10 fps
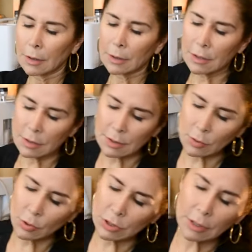This is
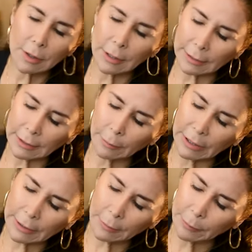considered a
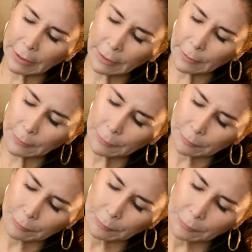chemical peel,
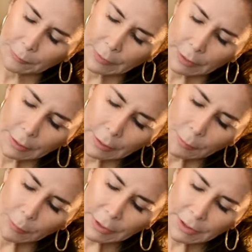
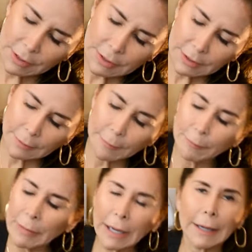but it's a
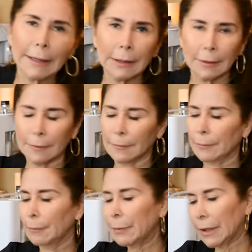mild
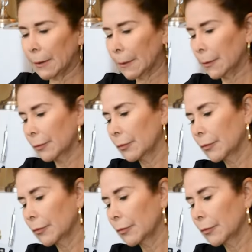peel.